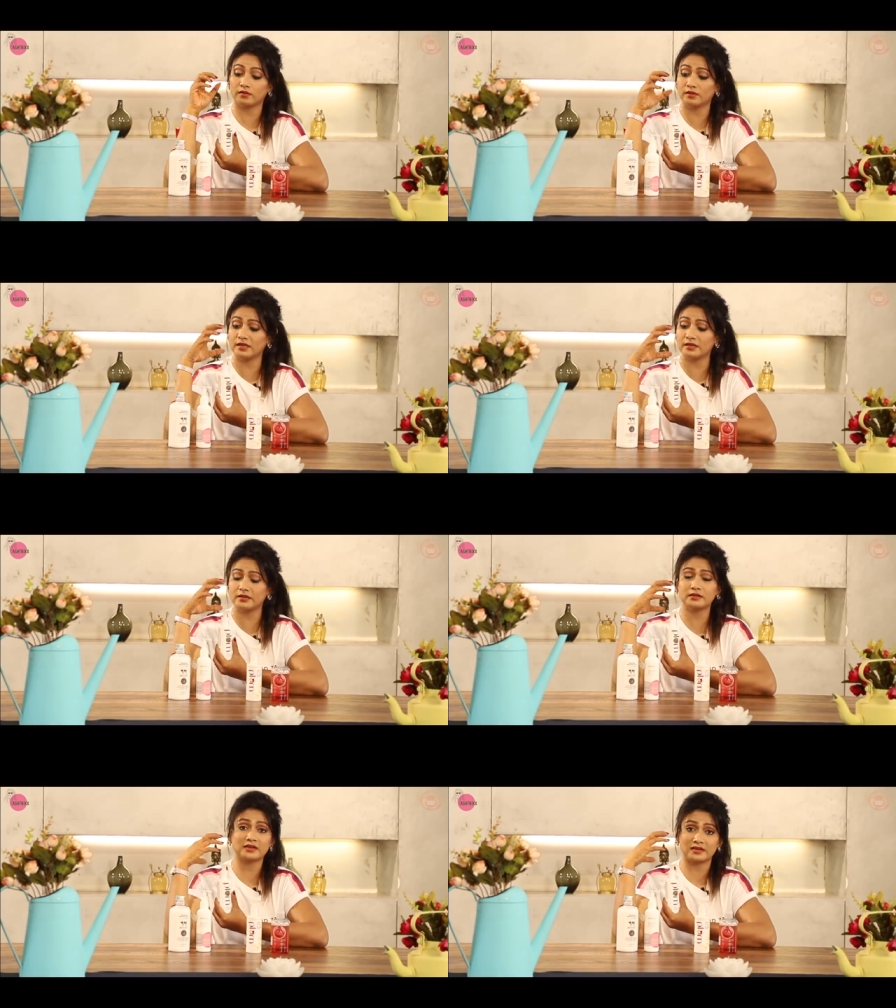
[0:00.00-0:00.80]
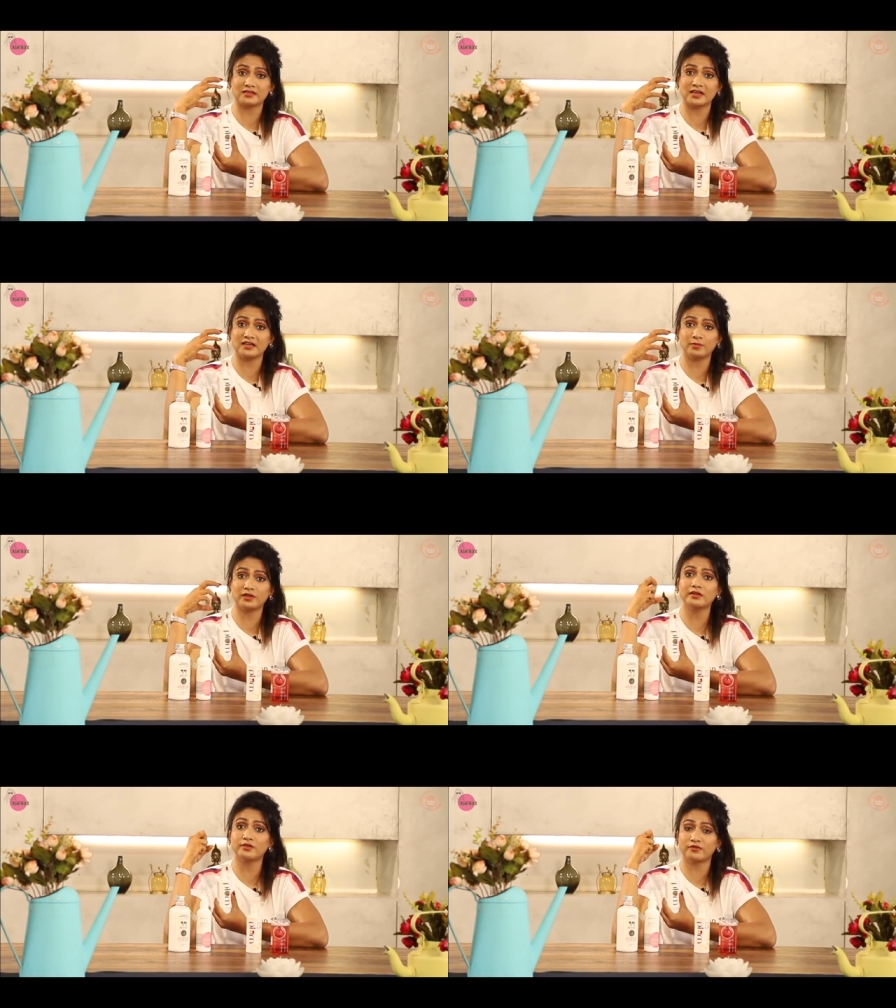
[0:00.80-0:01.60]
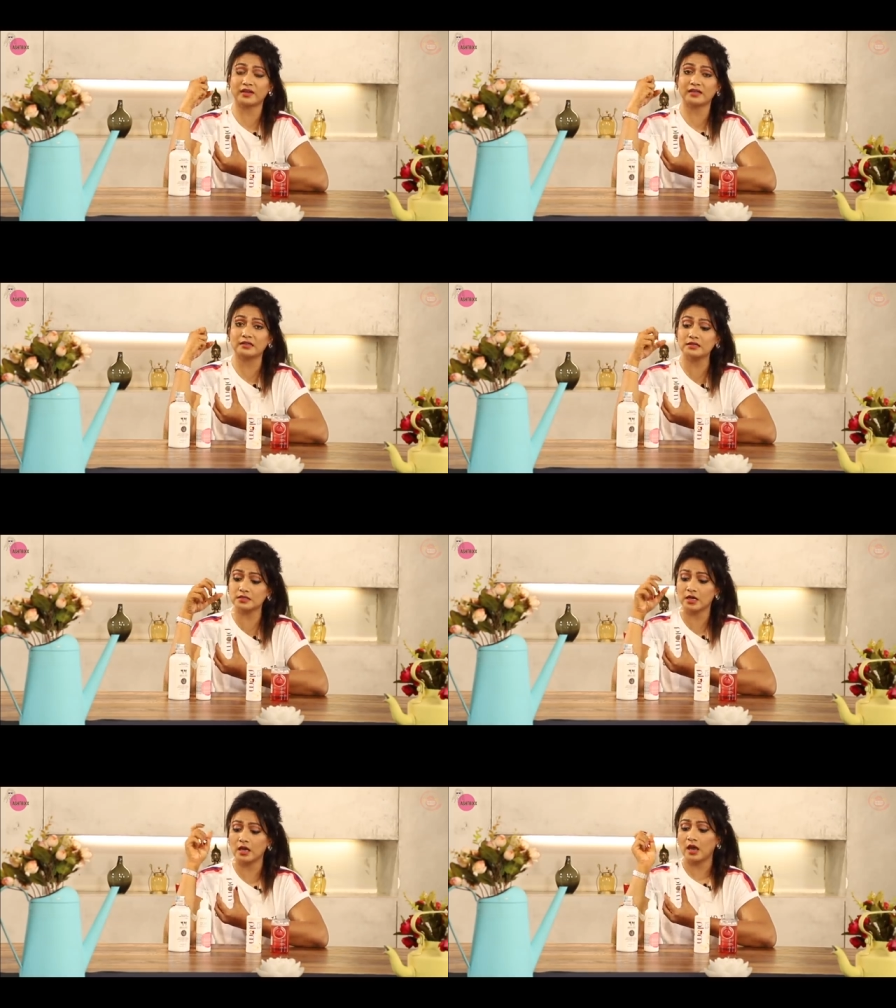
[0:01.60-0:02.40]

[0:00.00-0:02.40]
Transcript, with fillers: really is sustainable, the fragrance.